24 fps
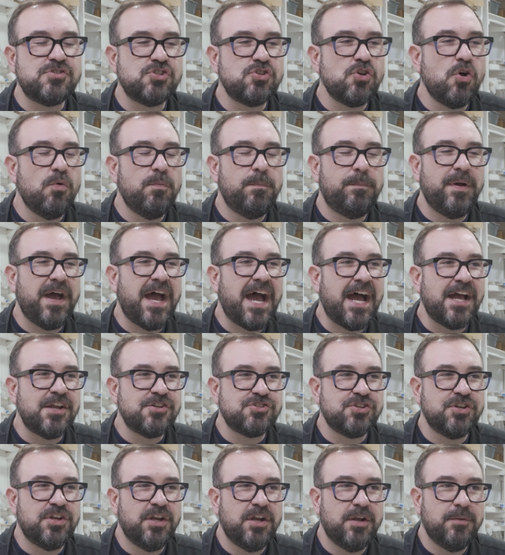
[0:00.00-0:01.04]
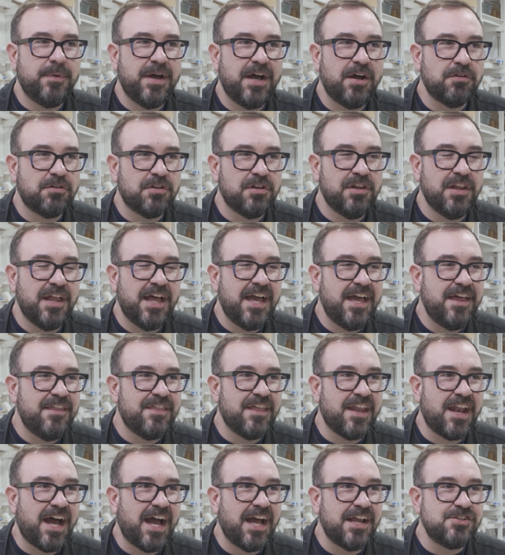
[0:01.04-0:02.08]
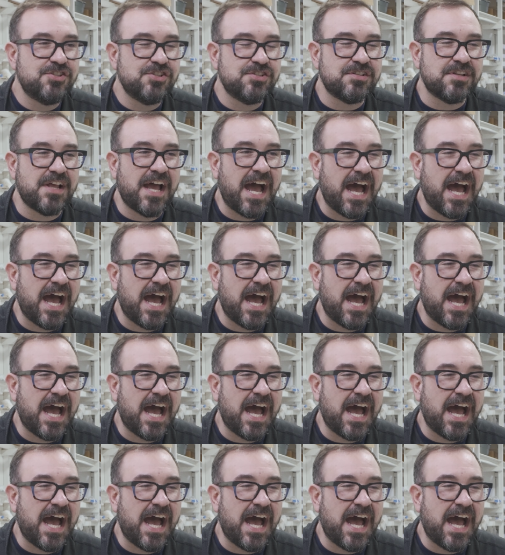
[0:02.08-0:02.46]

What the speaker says: so passionate about clay that I just